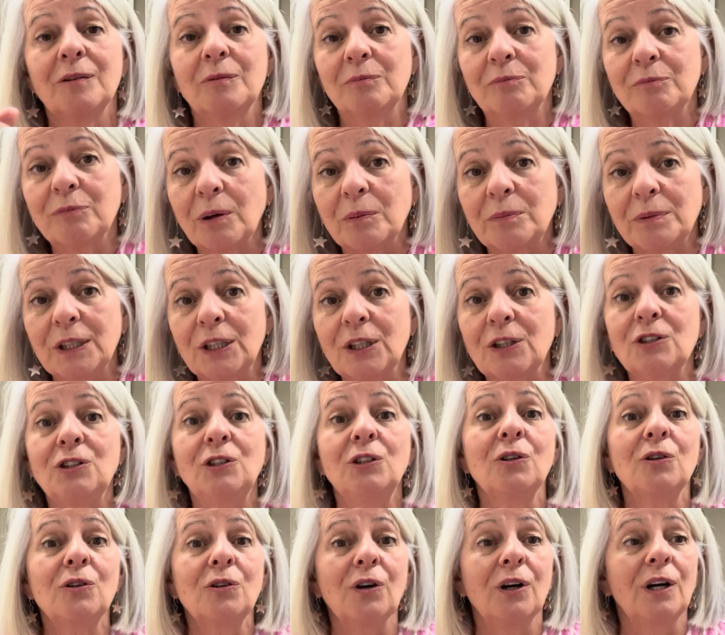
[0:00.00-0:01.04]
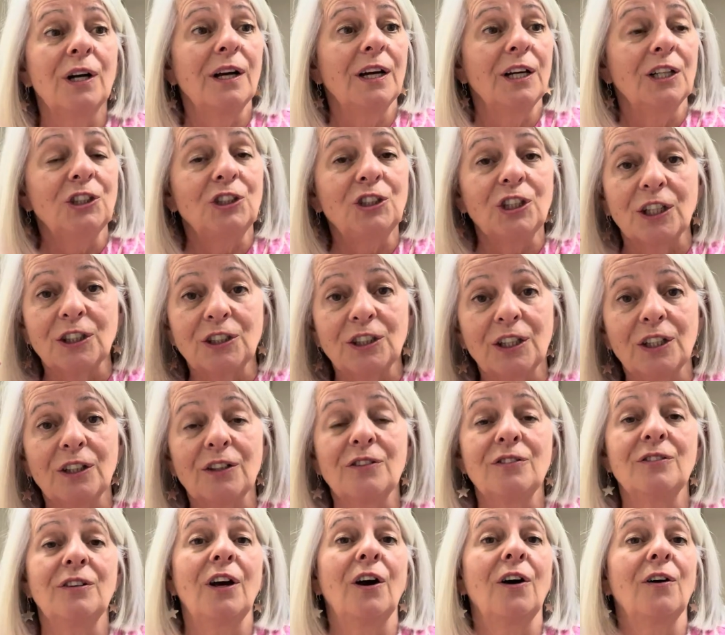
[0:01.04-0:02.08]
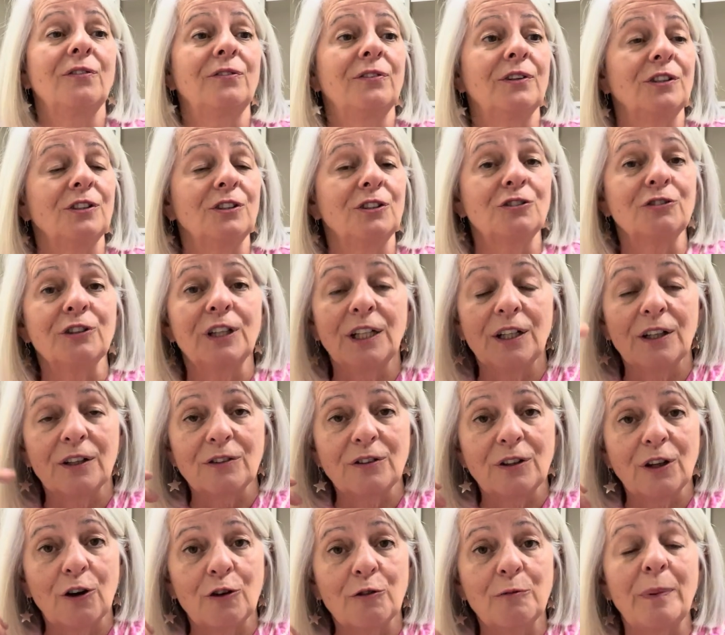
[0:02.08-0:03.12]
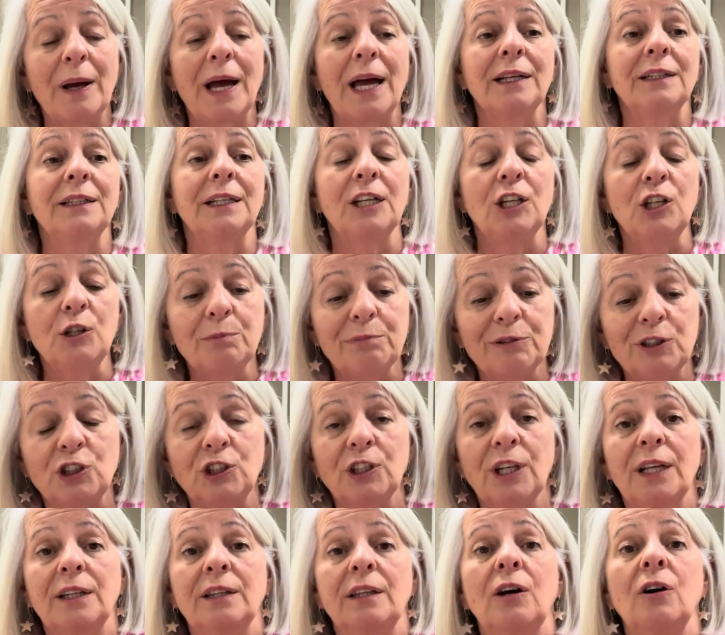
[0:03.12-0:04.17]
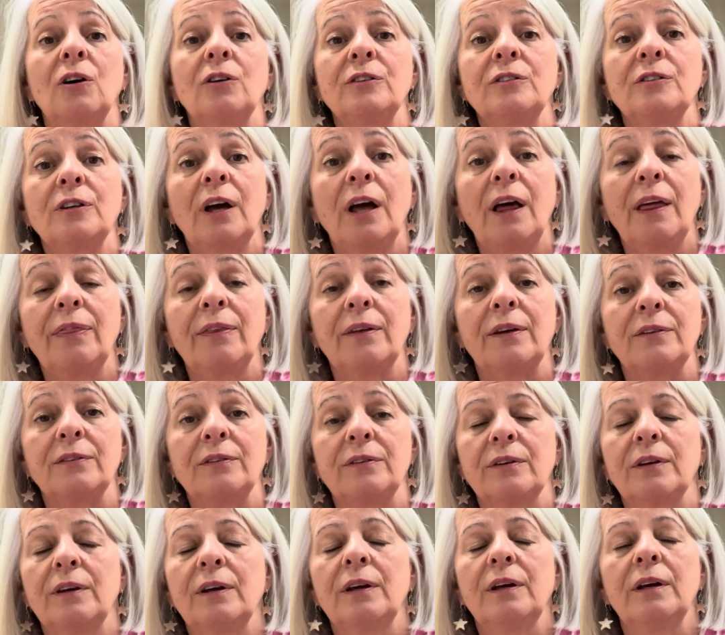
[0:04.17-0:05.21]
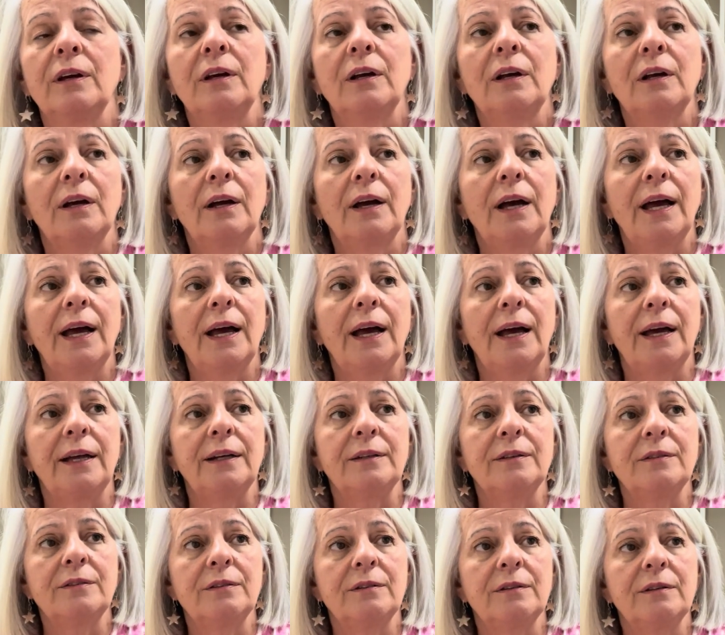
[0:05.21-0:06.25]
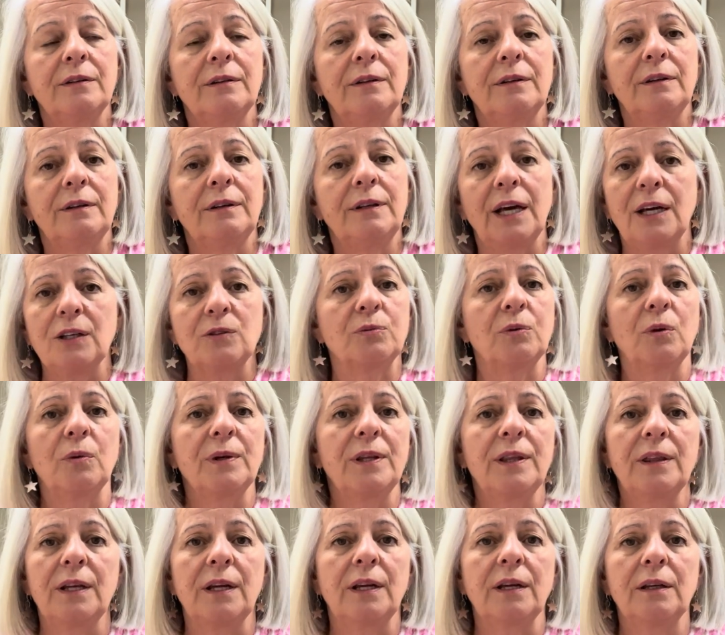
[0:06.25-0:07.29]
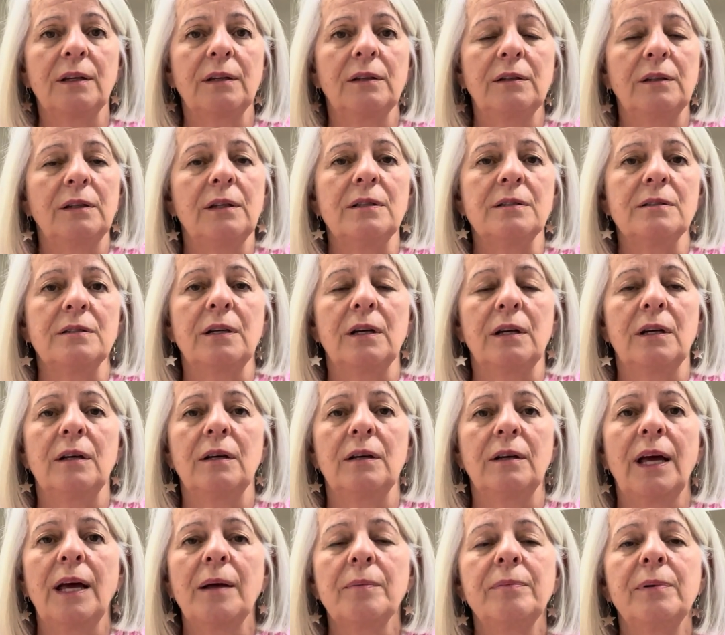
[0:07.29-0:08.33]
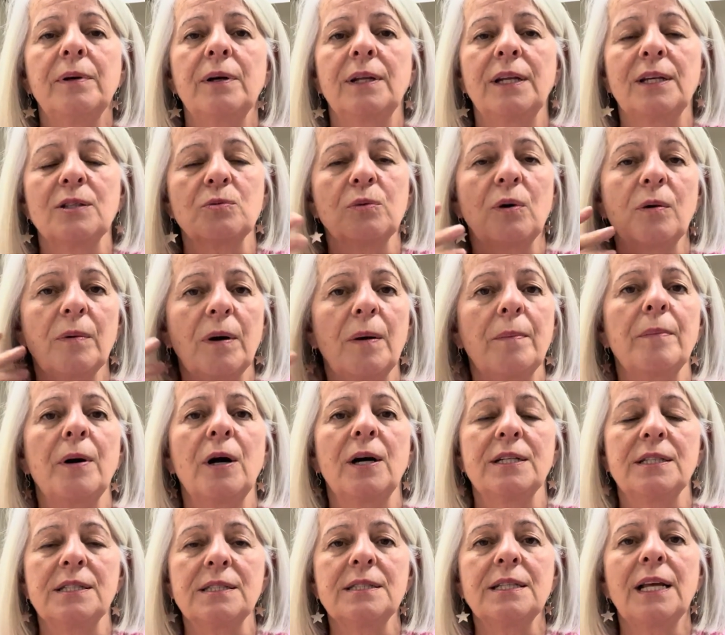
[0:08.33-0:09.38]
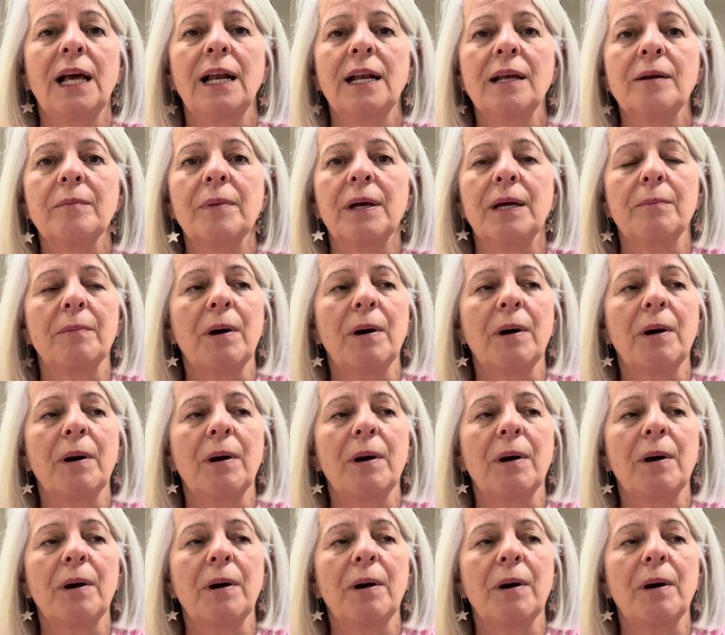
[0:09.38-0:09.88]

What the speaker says: Probably because you're judging yourself and treating yourself badly, you project that onto others. And that's what we think is going to happen. That's what our mind is telling me.